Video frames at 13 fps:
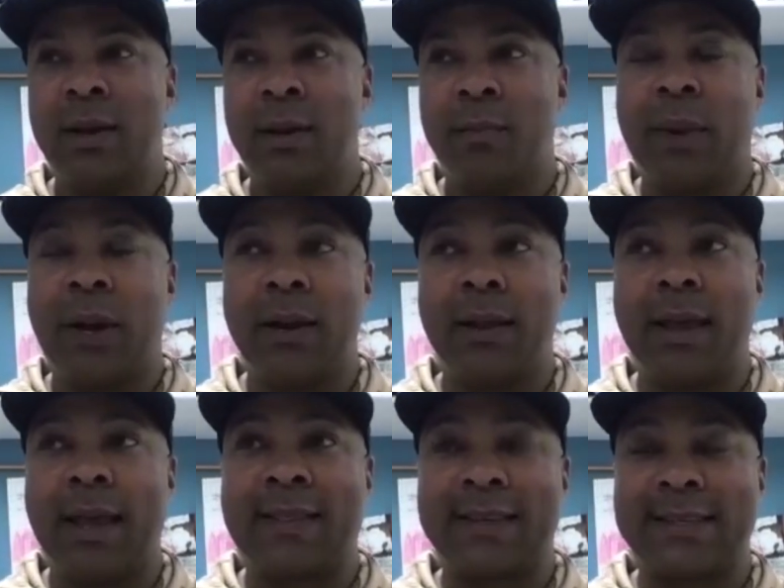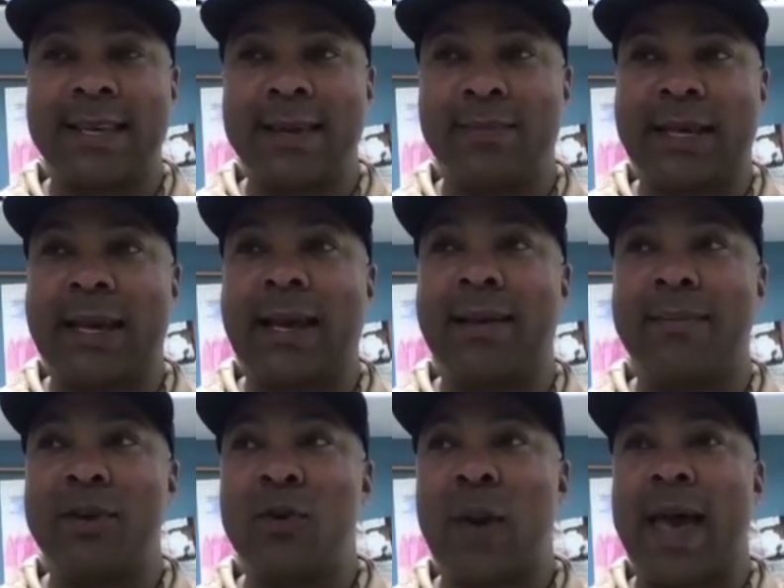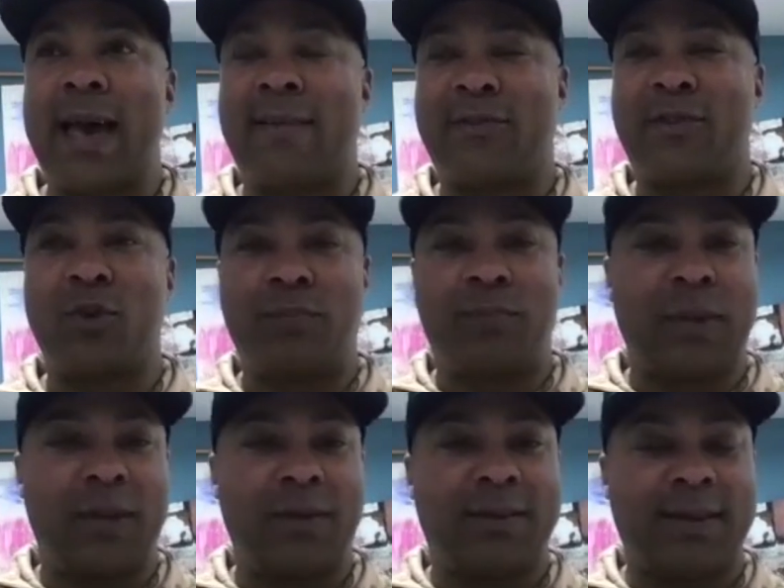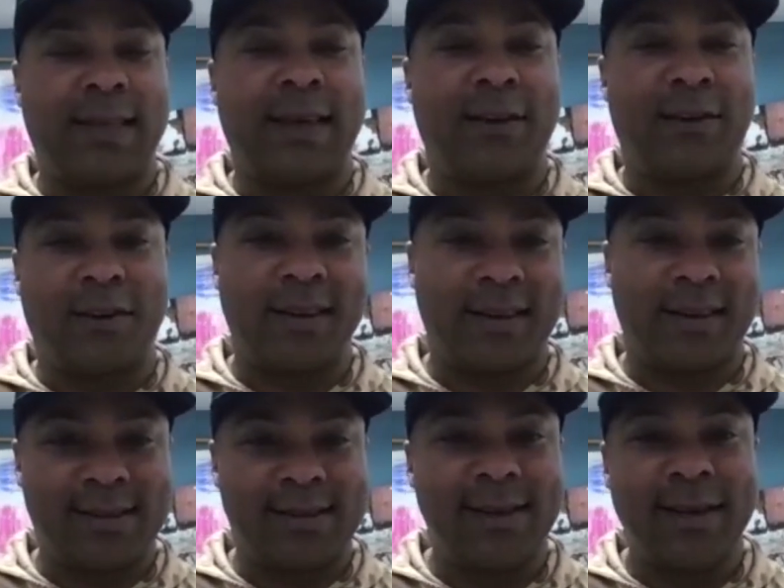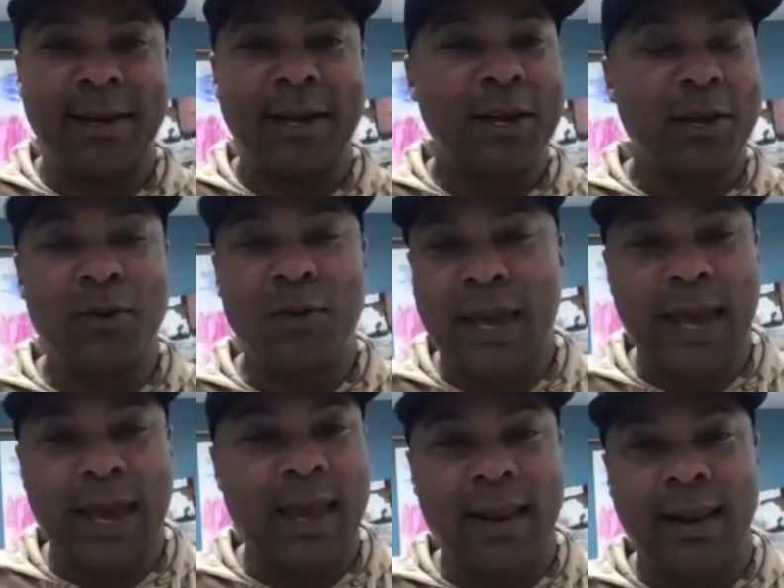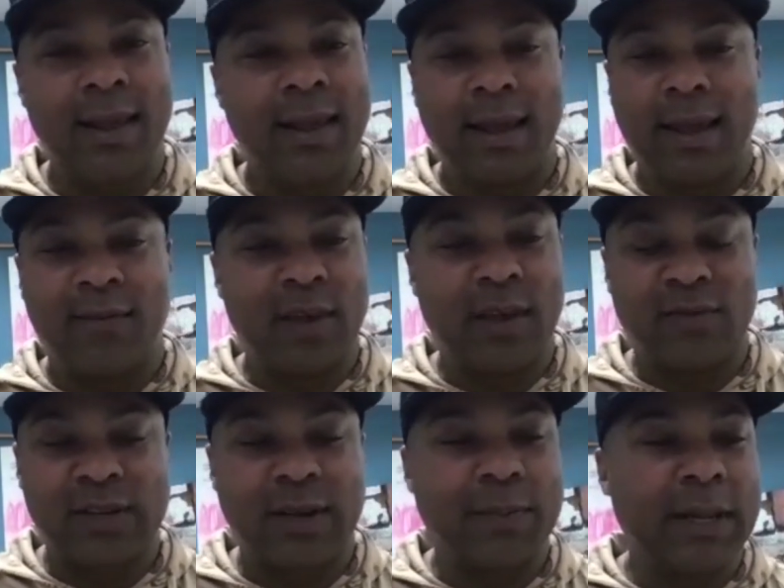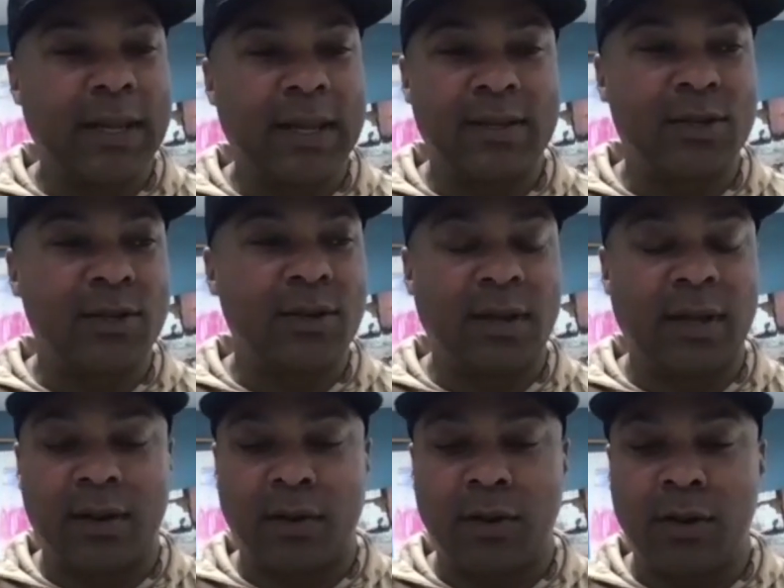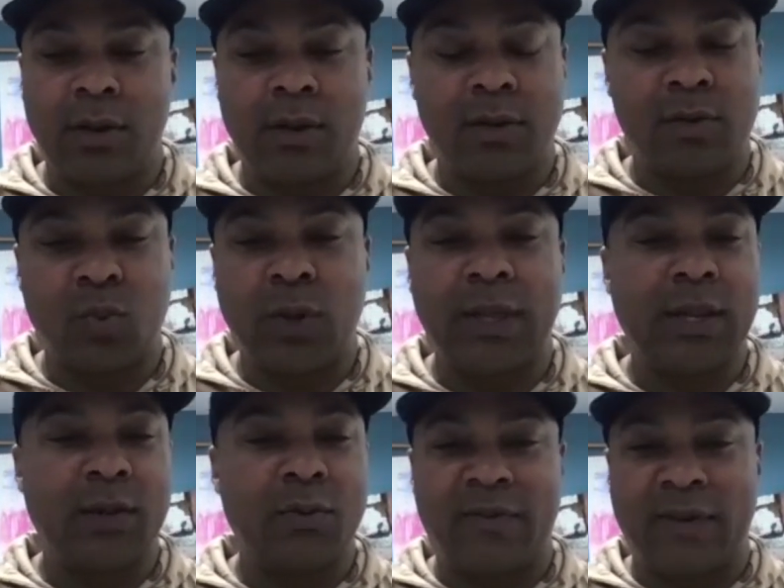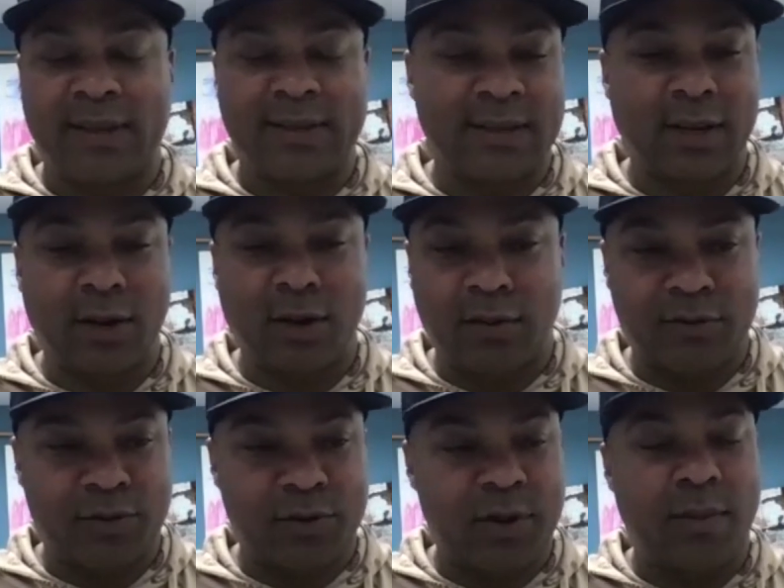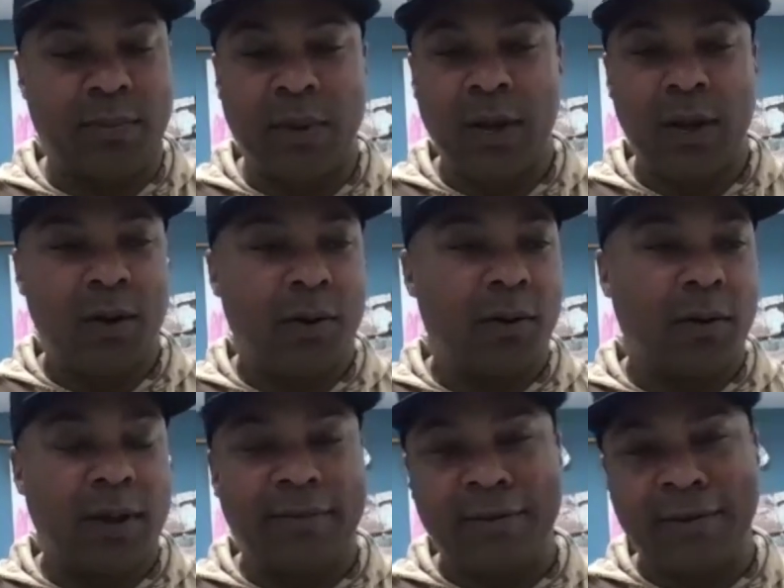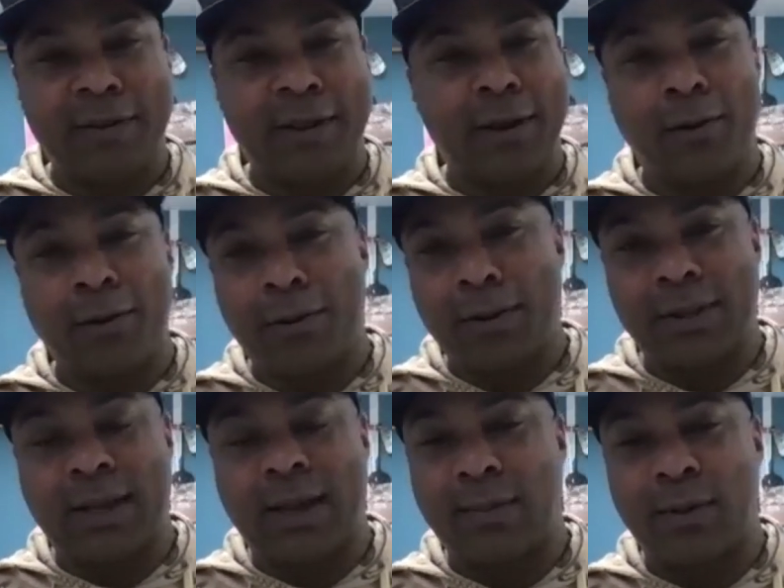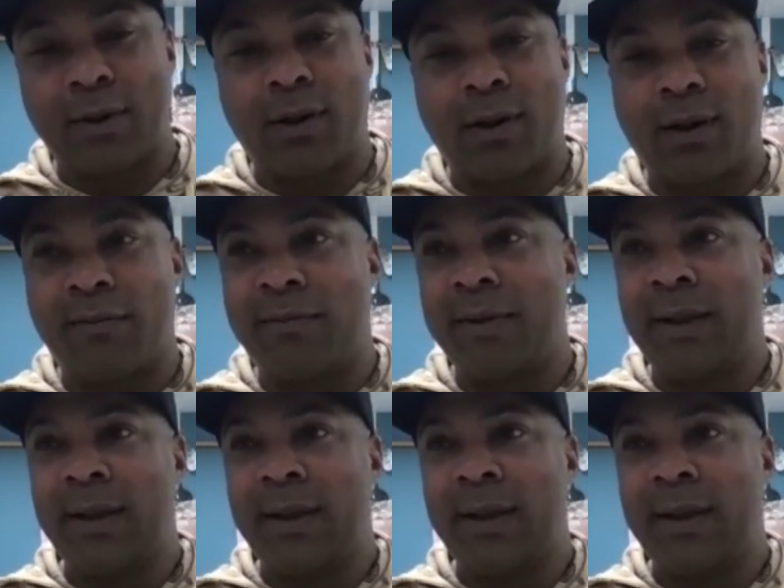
But at the same time, you have to appeal to that audience. You can't, if somebody is is willing to invest in a golf trip, or even if they go to a Top Golf,